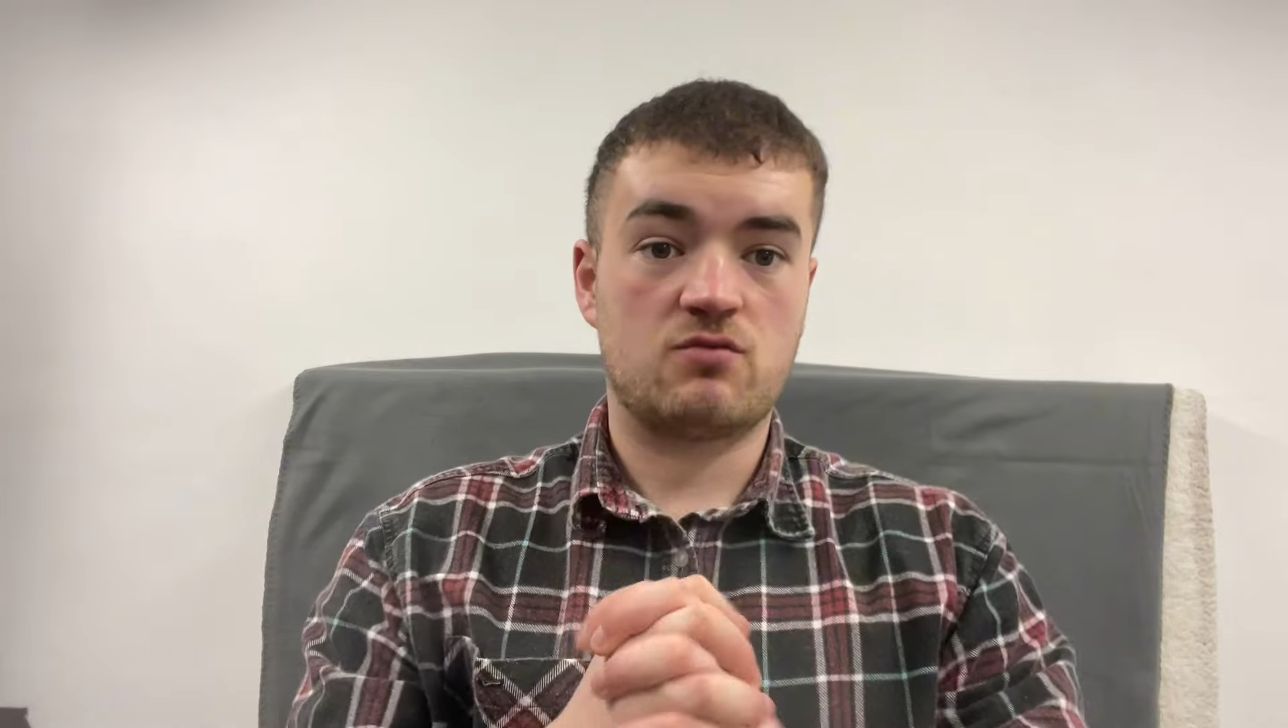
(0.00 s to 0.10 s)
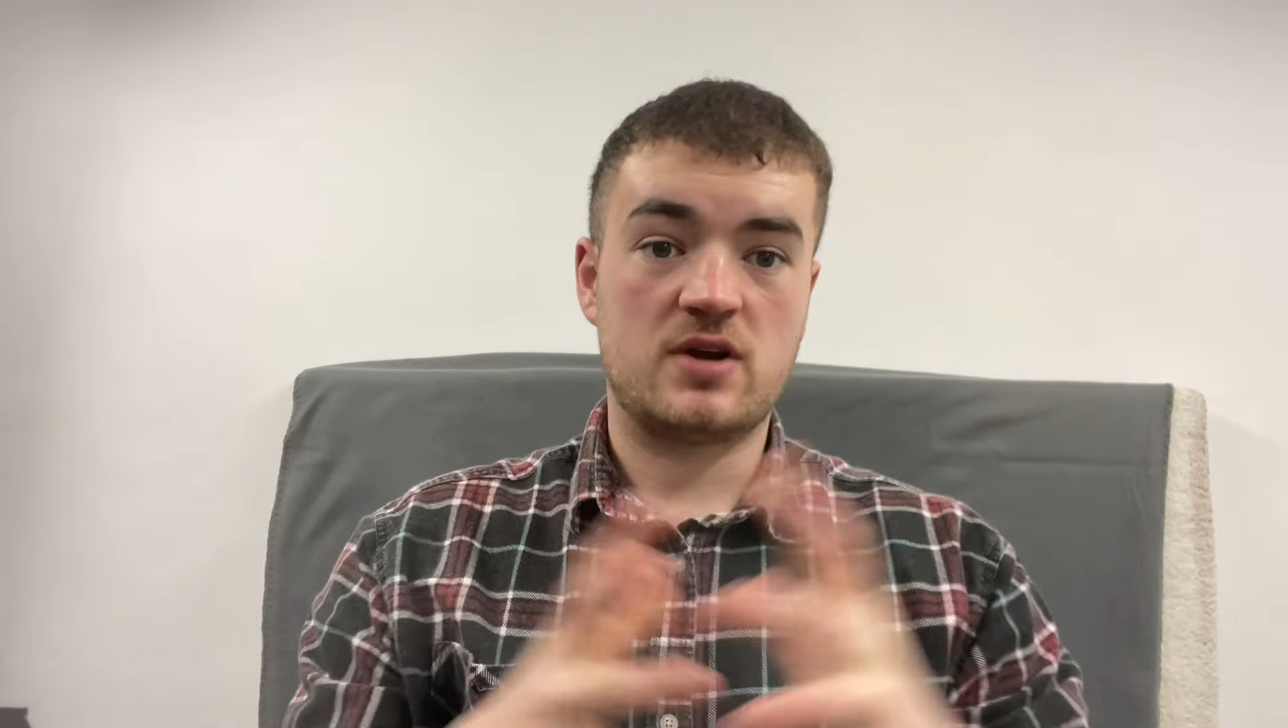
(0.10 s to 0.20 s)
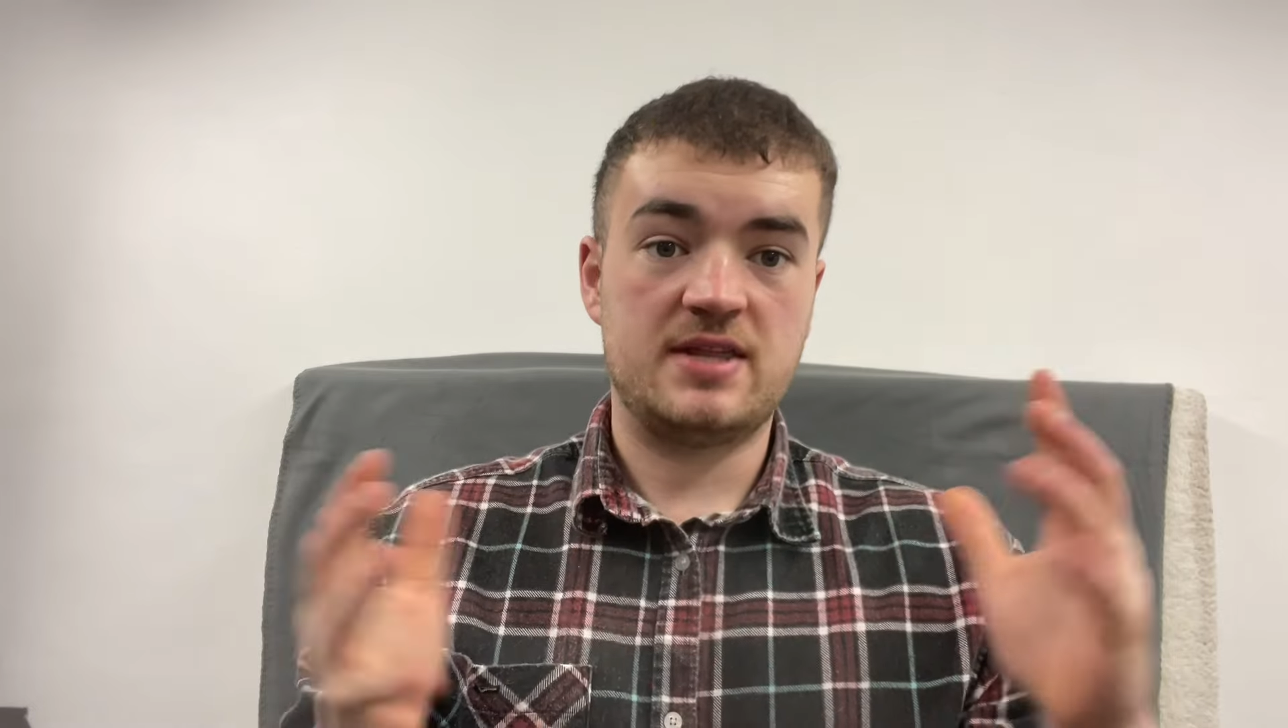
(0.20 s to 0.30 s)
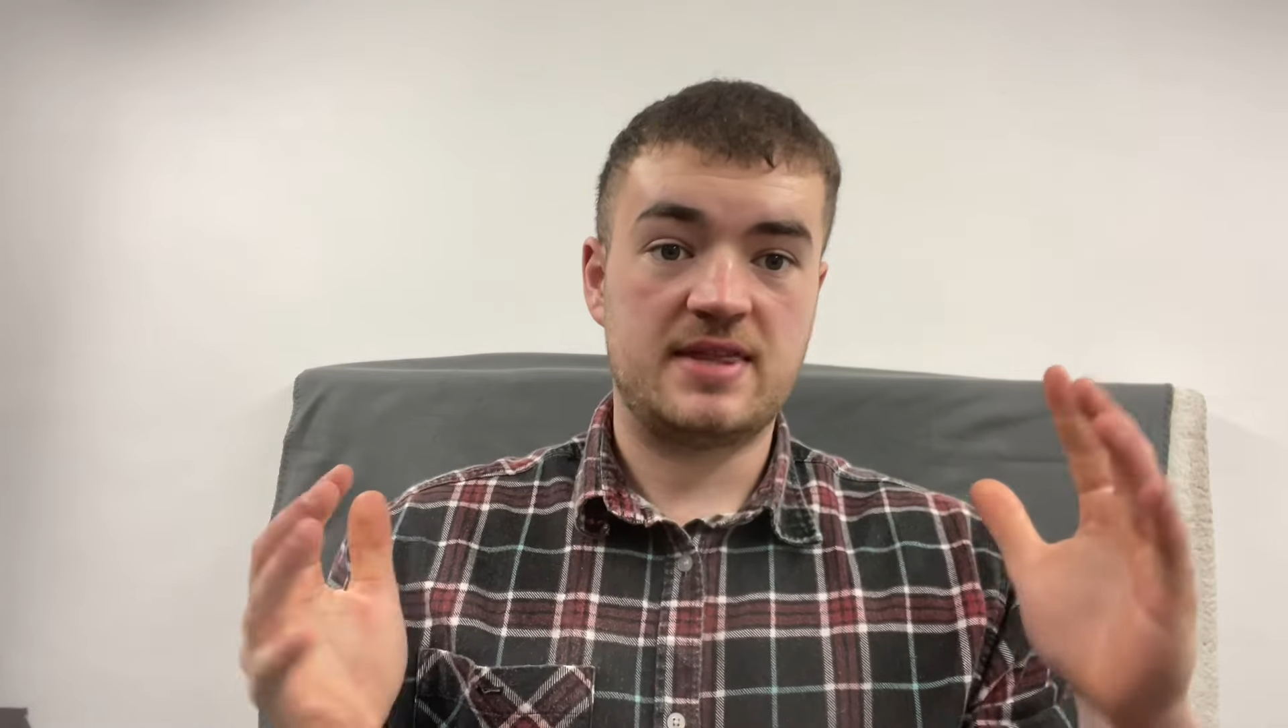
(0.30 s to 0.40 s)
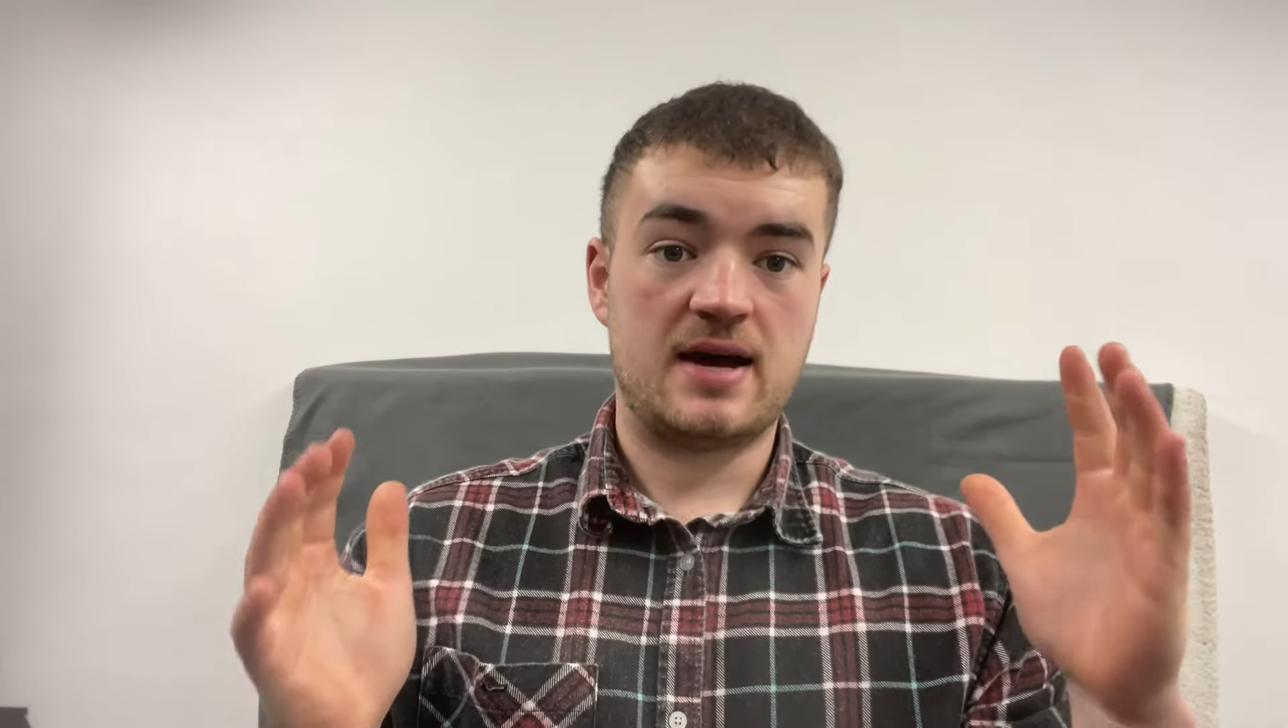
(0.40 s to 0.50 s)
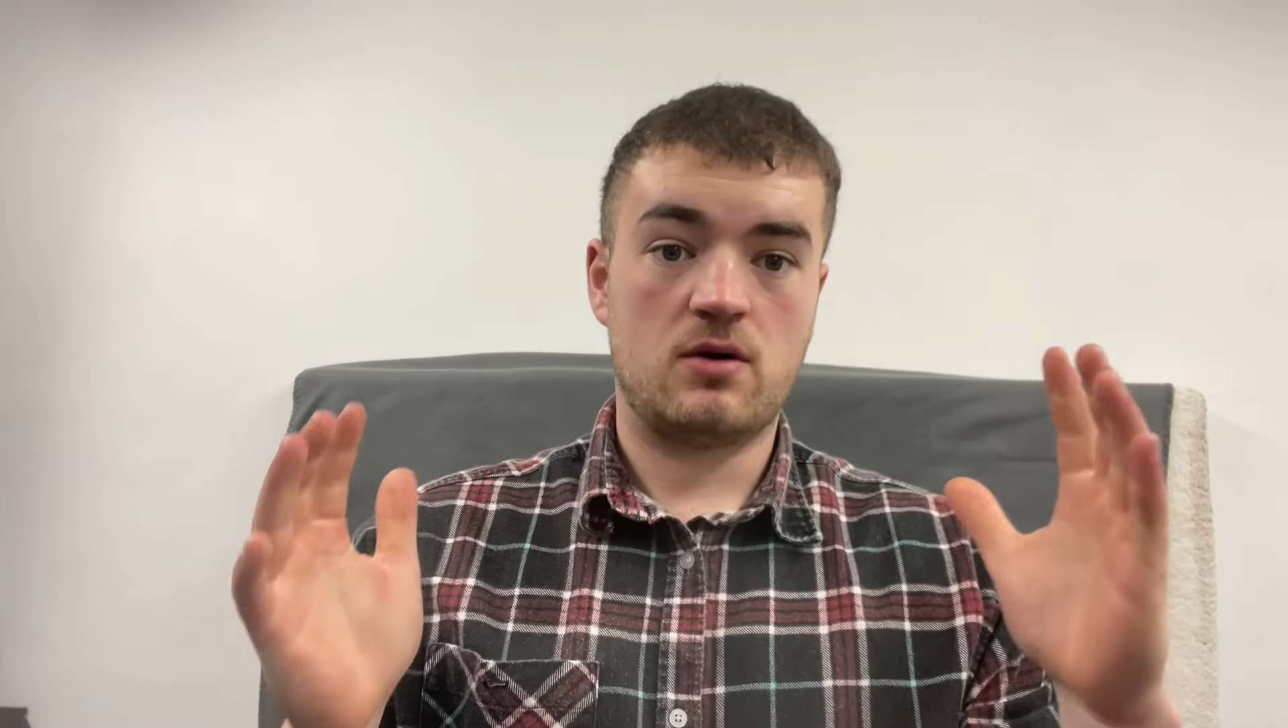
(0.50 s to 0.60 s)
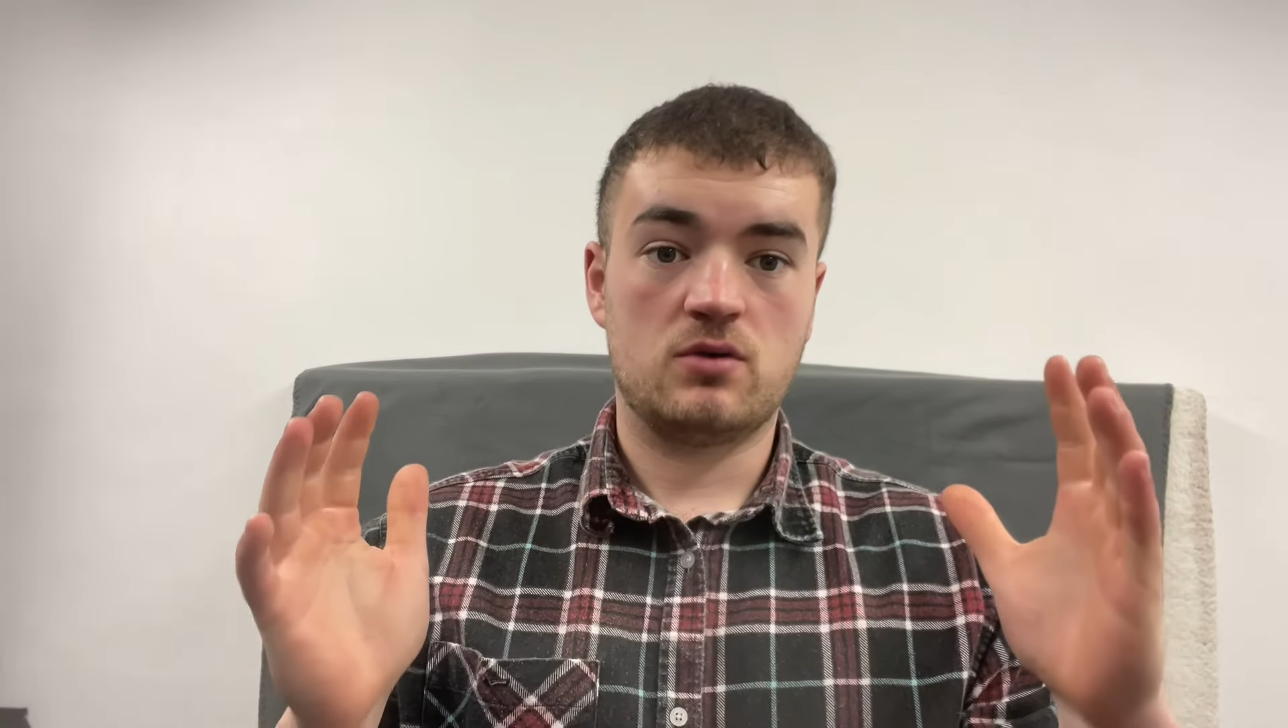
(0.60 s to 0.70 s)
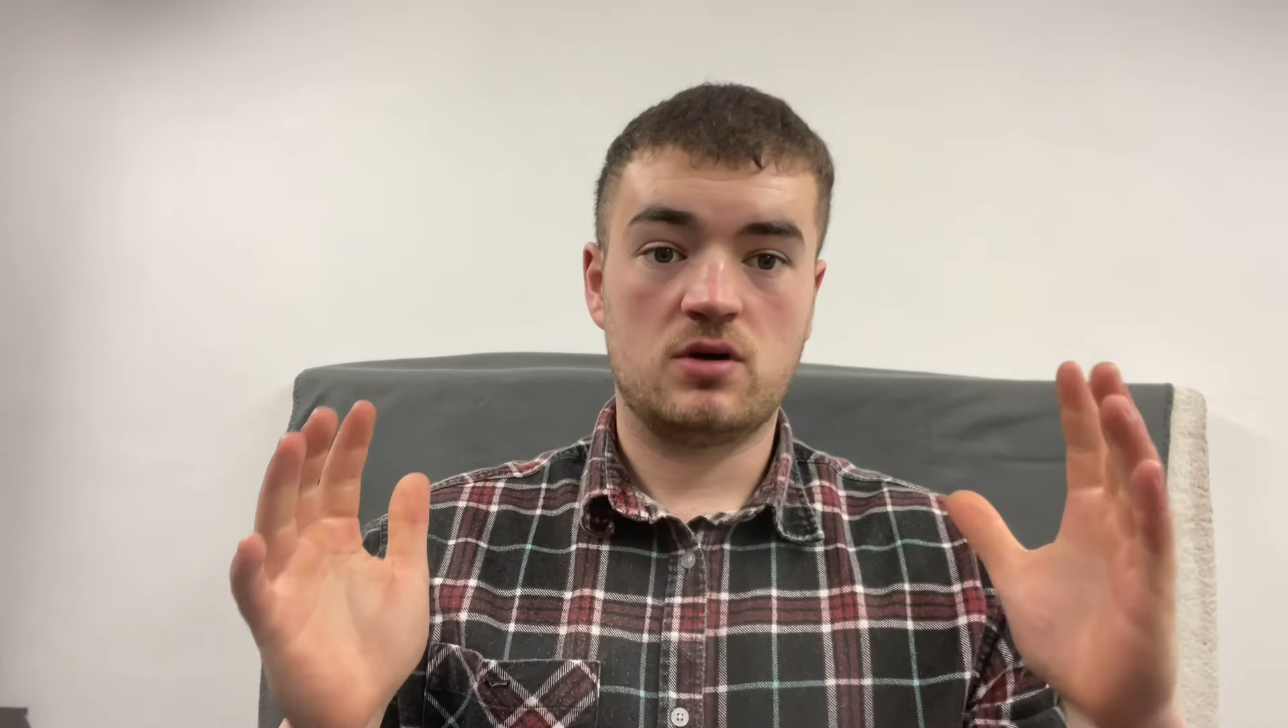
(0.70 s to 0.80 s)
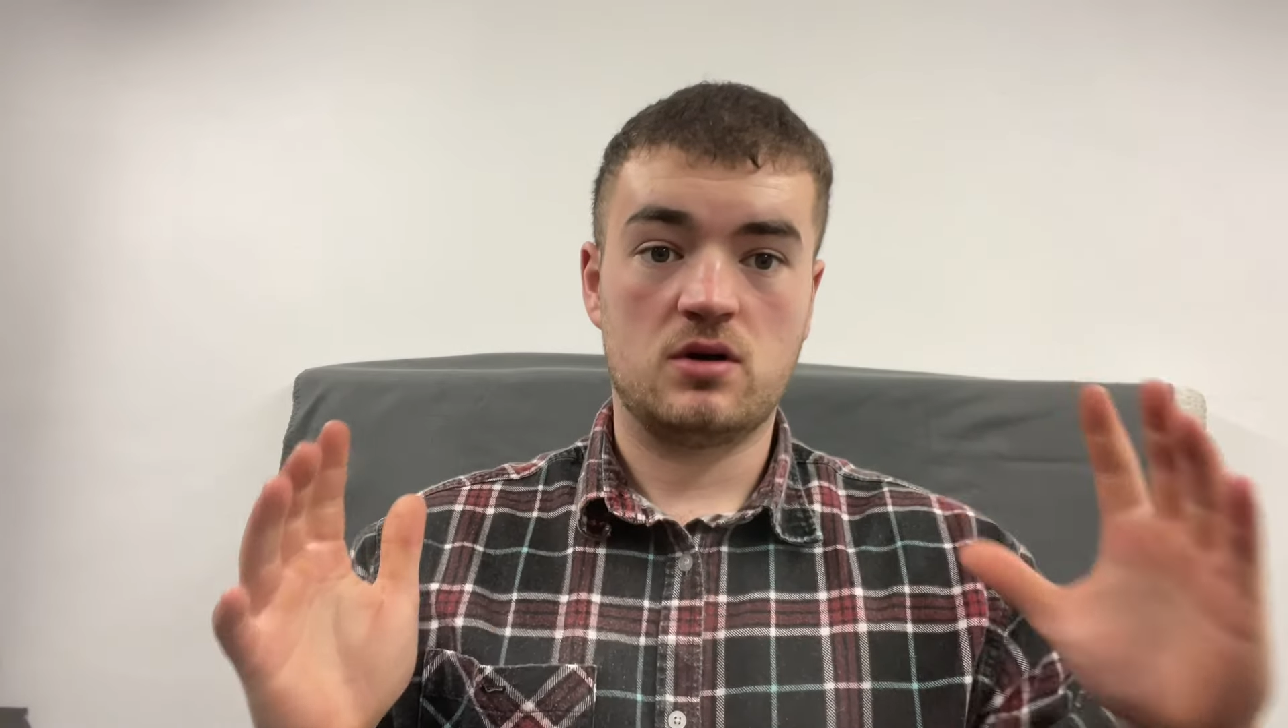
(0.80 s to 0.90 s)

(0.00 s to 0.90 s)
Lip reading: written down,